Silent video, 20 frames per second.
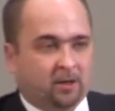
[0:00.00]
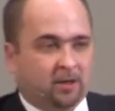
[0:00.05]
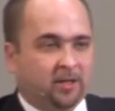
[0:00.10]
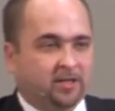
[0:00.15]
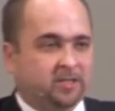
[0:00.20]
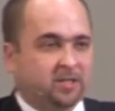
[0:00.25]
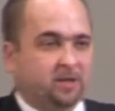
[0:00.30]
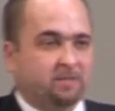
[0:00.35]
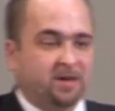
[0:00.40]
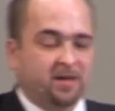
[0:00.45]

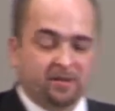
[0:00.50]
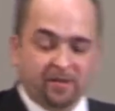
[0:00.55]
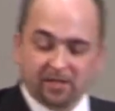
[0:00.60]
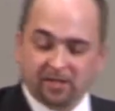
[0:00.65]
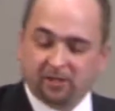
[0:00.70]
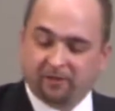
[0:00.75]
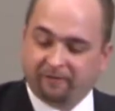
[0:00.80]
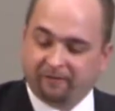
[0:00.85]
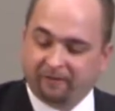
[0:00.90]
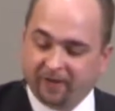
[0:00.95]
Listen to me.
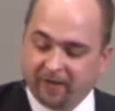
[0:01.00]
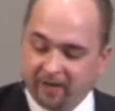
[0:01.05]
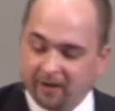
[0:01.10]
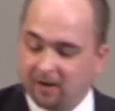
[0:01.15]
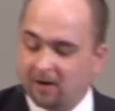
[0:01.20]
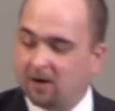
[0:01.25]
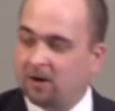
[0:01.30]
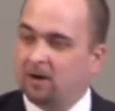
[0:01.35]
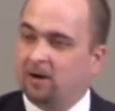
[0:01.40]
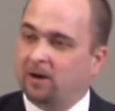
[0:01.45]
This
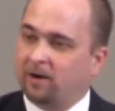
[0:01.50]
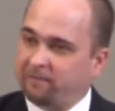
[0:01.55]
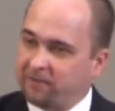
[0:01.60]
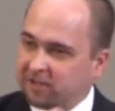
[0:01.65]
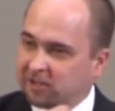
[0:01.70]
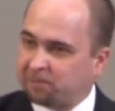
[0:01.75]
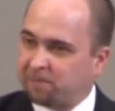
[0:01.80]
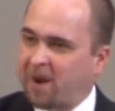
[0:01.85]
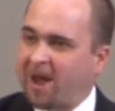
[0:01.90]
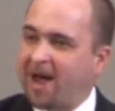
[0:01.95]
fear of
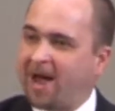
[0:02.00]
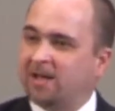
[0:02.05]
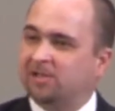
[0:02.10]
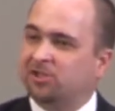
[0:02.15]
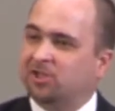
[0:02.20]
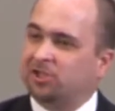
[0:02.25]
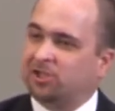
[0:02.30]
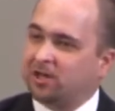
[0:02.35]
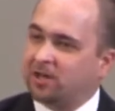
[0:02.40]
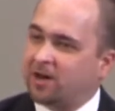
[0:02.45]
this
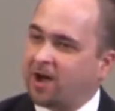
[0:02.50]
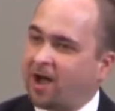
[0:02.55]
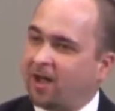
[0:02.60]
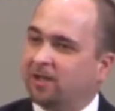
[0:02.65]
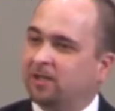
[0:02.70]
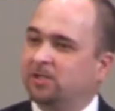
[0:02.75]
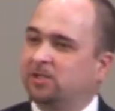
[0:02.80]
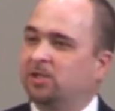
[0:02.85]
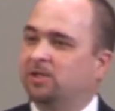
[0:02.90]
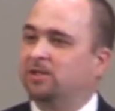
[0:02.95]
passage and
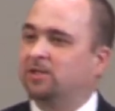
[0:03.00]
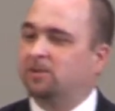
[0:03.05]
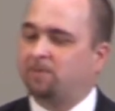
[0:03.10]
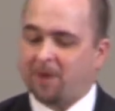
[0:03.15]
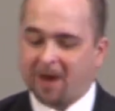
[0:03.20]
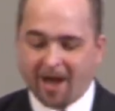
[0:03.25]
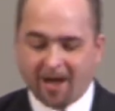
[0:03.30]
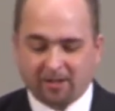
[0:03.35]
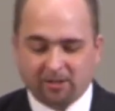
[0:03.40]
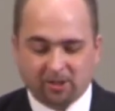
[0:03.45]
knowledge of this
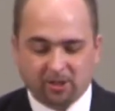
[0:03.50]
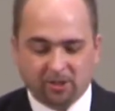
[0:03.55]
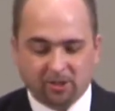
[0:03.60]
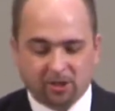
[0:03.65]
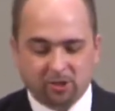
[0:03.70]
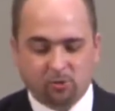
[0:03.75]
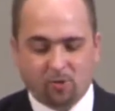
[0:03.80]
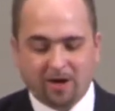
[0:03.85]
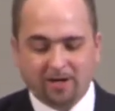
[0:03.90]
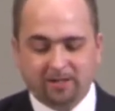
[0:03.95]
passage
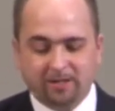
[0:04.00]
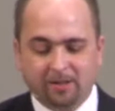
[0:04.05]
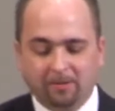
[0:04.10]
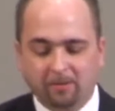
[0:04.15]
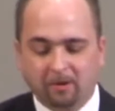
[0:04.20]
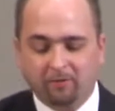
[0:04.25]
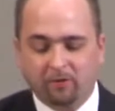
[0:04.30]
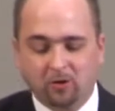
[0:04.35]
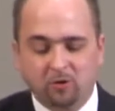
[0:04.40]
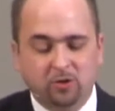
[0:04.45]
is why some
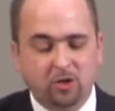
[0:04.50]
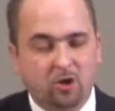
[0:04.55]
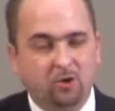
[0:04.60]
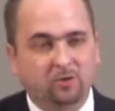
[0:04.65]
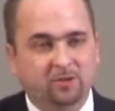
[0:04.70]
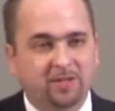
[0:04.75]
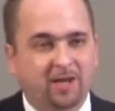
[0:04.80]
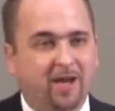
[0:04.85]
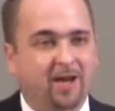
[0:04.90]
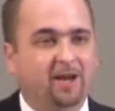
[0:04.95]
of you
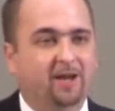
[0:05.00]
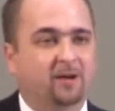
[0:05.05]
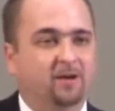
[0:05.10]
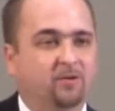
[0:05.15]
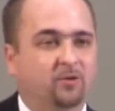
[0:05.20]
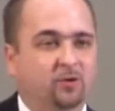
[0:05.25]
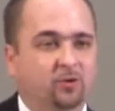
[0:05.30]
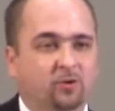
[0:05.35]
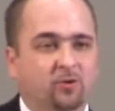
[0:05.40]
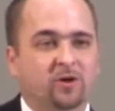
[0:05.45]
don't take
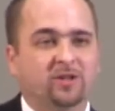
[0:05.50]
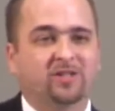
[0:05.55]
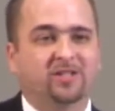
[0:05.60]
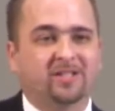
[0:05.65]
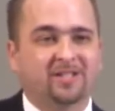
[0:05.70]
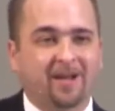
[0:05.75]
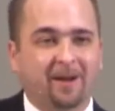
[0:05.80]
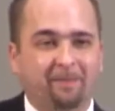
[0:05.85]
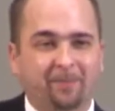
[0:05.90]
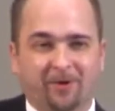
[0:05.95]
the Lord's
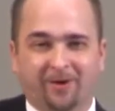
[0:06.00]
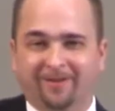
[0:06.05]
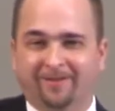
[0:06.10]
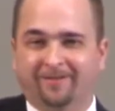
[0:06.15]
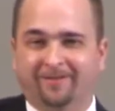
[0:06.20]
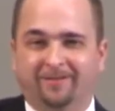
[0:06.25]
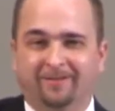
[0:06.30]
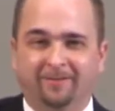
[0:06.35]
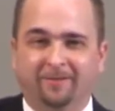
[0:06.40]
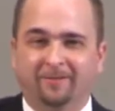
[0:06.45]
Supper
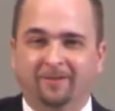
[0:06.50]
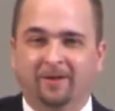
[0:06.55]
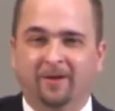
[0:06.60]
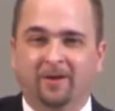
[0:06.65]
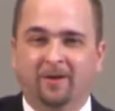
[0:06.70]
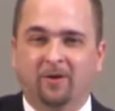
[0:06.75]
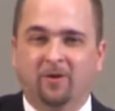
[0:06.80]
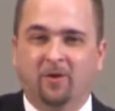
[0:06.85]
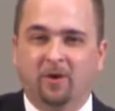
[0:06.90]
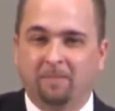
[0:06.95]

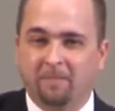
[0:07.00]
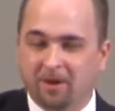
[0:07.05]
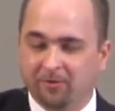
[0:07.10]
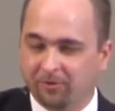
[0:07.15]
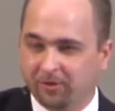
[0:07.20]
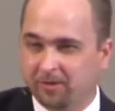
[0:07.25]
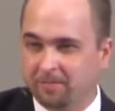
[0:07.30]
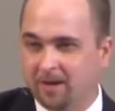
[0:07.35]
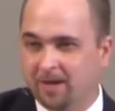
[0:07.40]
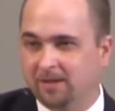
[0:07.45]
on a
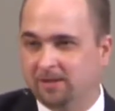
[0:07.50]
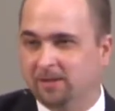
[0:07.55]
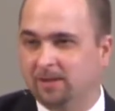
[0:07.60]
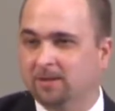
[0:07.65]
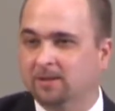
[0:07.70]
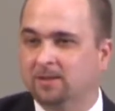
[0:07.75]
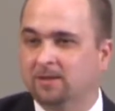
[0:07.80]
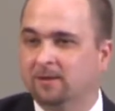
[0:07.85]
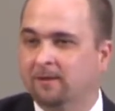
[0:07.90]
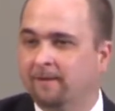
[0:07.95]
monthly
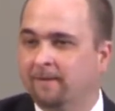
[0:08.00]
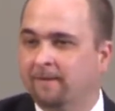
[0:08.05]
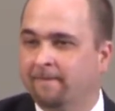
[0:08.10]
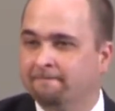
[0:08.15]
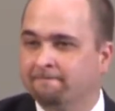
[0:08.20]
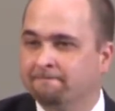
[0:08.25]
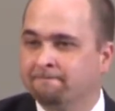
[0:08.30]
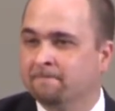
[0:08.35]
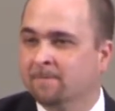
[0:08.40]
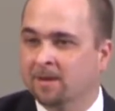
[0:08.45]
basis.
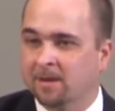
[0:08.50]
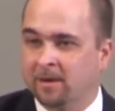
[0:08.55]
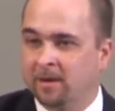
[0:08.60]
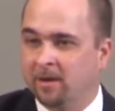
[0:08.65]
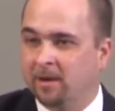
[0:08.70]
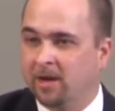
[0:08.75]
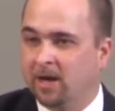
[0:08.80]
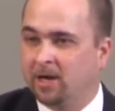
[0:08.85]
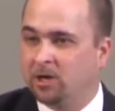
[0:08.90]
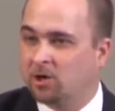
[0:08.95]

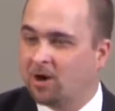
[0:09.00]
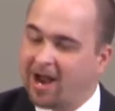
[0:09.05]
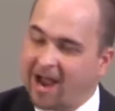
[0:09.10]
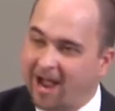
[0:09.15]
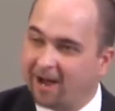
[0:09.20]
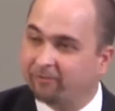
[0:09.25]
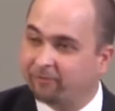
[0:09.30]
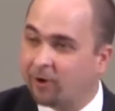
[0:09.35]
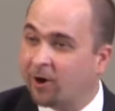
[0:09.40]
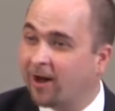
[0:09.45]
And you're
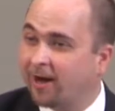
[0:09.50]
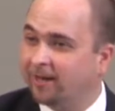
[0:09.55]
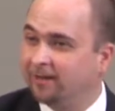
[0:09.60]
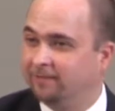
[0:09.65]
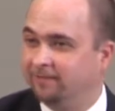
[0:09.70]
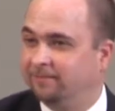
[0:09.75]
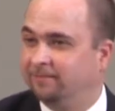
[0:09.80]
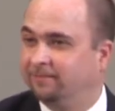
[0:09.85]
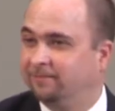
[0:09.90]
half right.